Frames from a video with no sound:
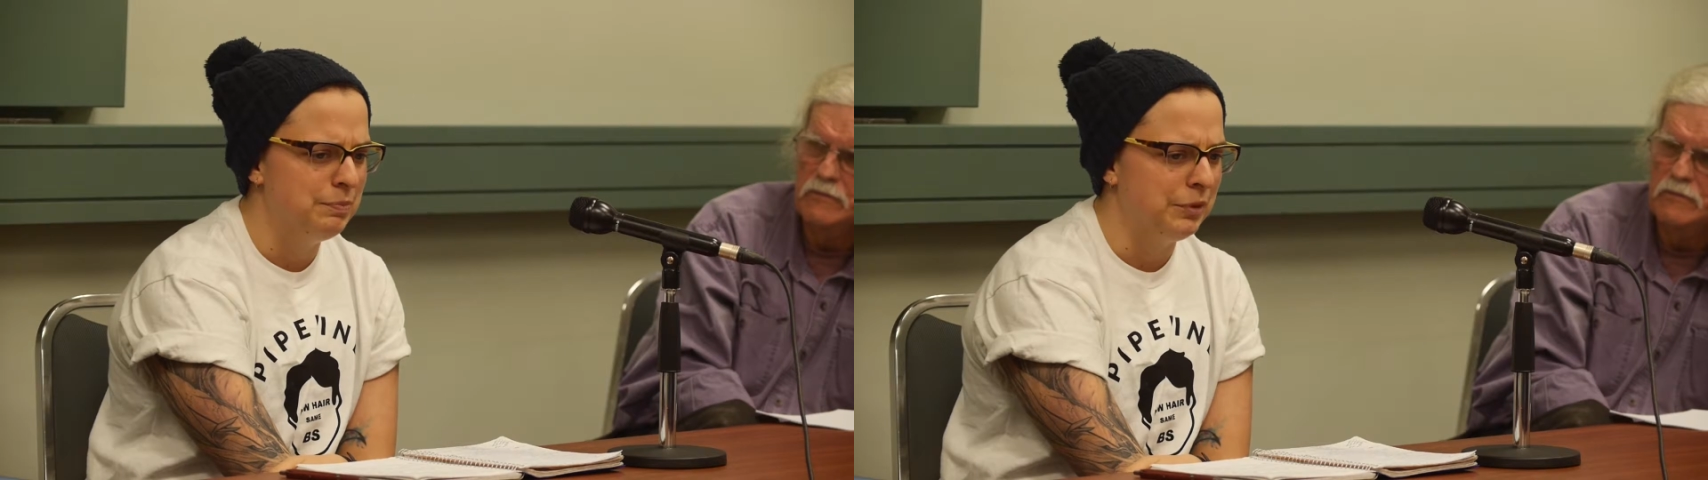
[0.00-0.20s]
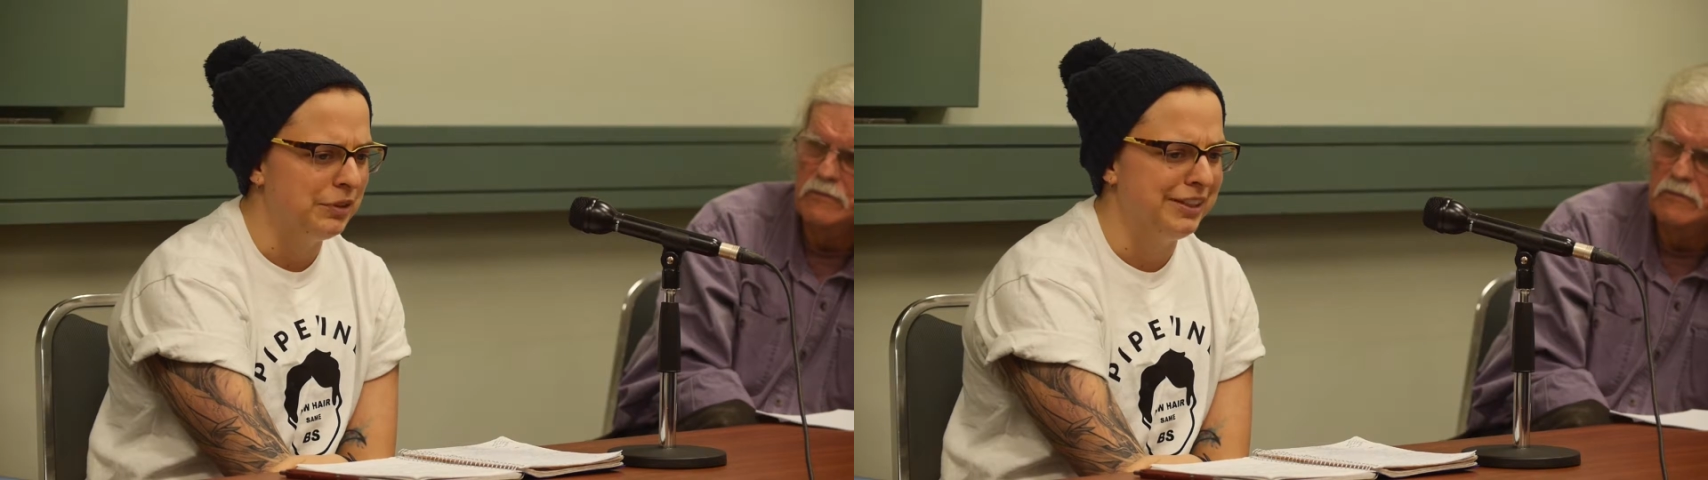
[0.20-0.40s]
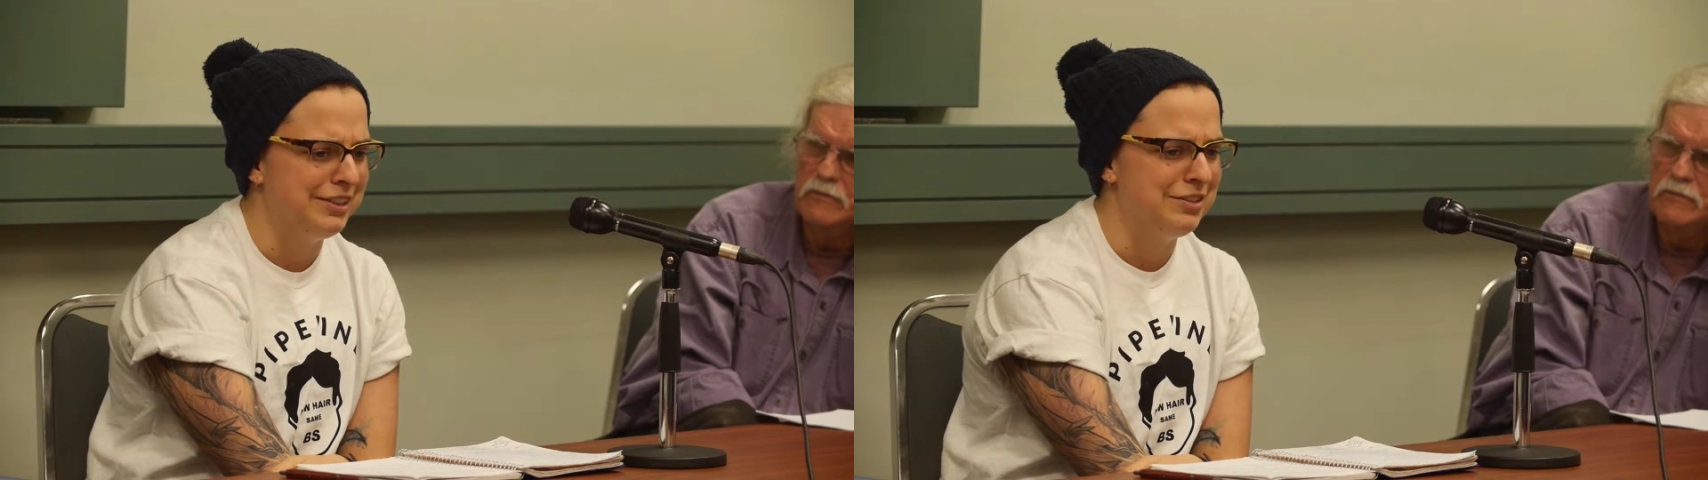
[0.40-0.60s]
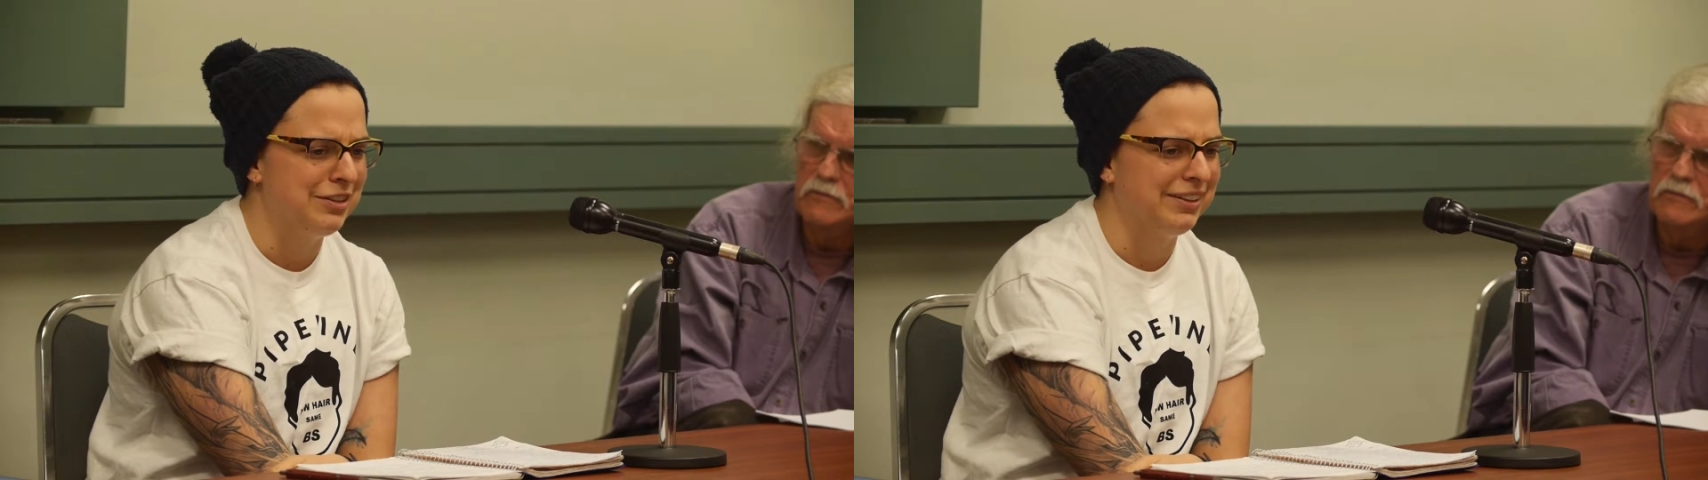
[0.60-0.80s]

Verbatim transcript: billion,